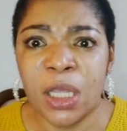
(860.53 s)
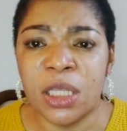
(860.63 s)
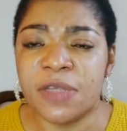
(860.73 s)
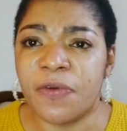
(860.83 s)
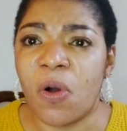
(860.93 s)

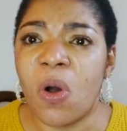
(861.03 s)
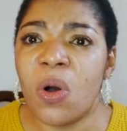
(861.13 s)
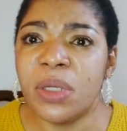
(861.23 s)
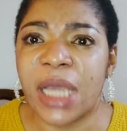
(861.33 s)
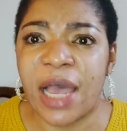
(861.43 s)
it's for
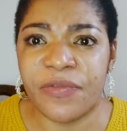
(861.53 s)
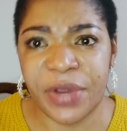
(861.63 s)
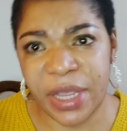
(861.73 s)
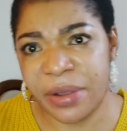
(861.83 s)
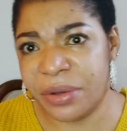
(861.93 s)
all the
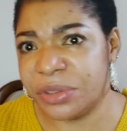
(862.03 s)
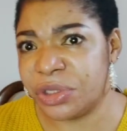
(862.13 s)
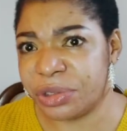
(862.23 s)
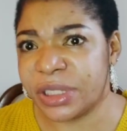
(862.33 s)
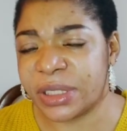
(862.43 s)
African
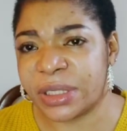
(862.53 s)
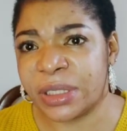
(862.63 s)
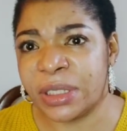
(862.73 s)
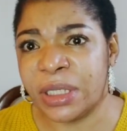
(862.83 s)
countries.